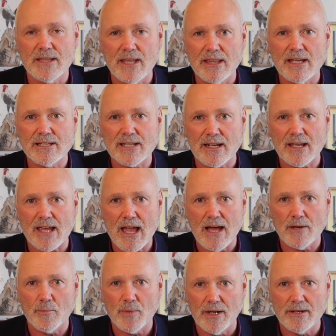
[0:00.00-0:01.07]
And then there's an
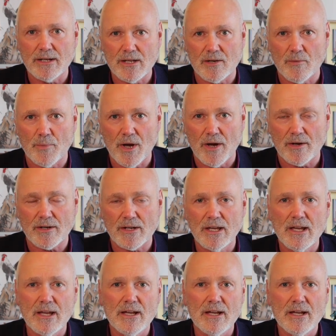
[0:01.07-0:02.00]
accountability component.